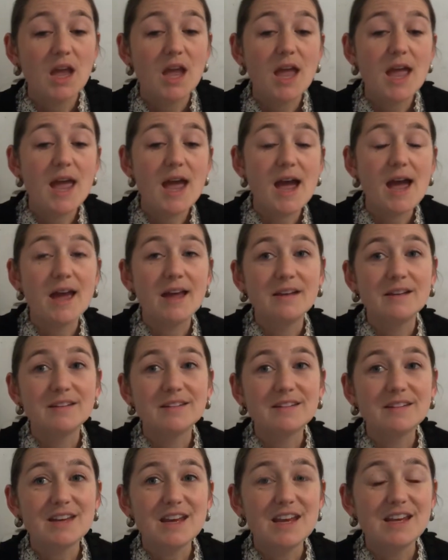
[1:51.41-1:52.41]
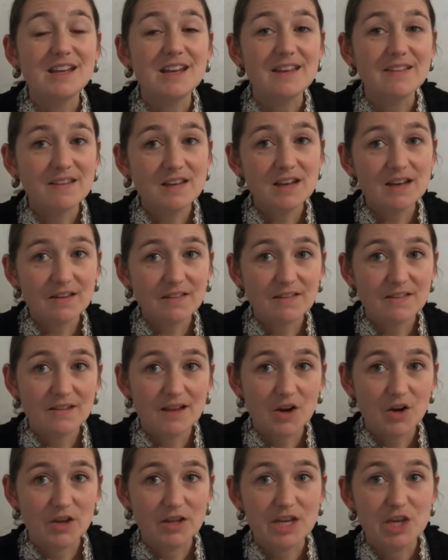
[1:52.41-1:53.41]
And it isn't
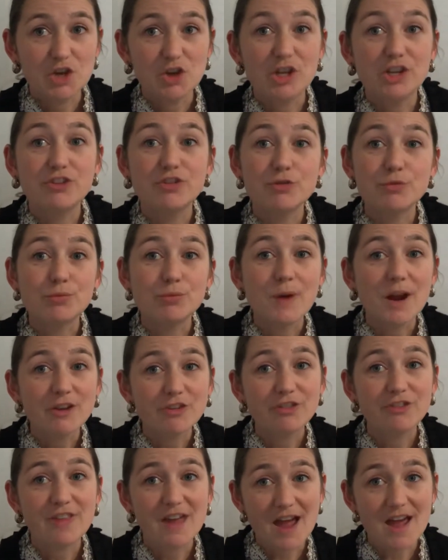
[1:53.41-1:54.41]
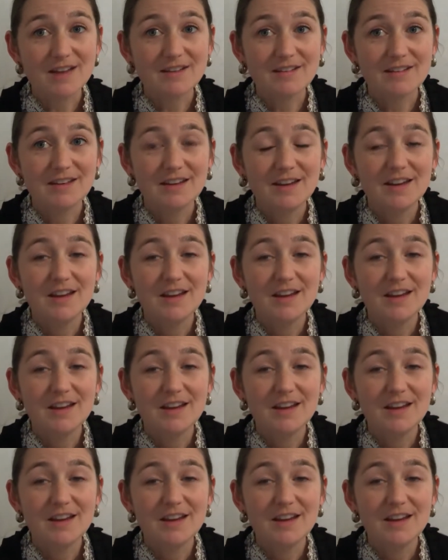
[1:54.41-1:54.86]
necessarily good to rush that.